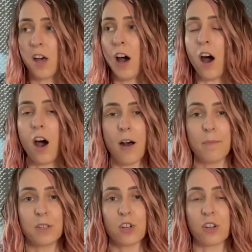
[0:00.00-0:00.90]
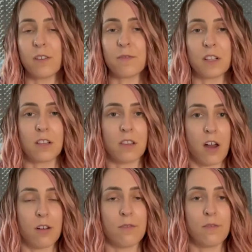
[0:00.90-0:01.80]
You're gonna feel a lot
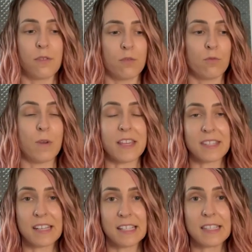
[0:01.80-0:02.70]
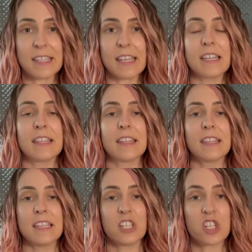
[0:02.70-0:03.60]
of resonance in
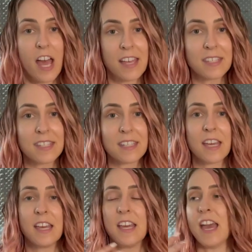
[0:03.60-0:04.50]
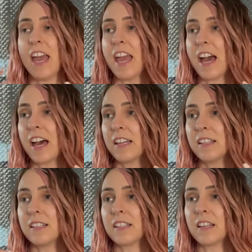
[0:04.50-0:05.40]
the chest
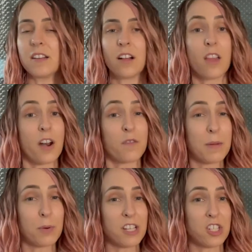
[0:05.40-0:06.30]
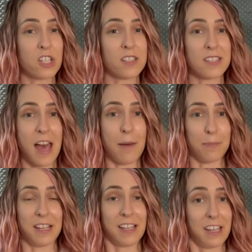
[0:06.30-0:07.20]
and a lot of vibrations
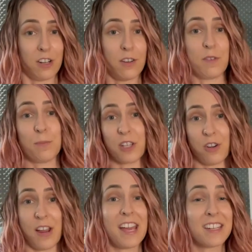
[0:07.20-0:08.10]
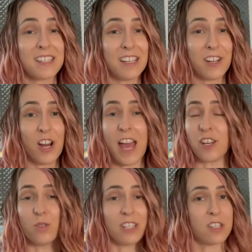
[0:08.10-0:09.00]
happening here. If you put your hand here and
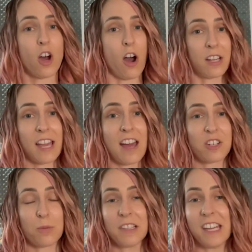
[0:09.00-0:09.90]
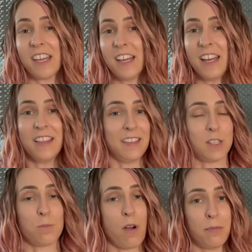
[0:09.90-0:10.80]
you just talk casually,
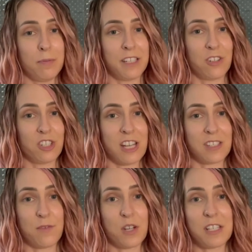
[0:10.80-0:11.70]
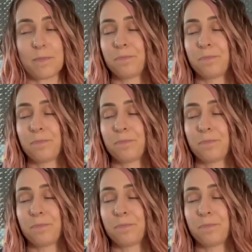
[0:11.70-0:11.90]
that's probably your chest voice.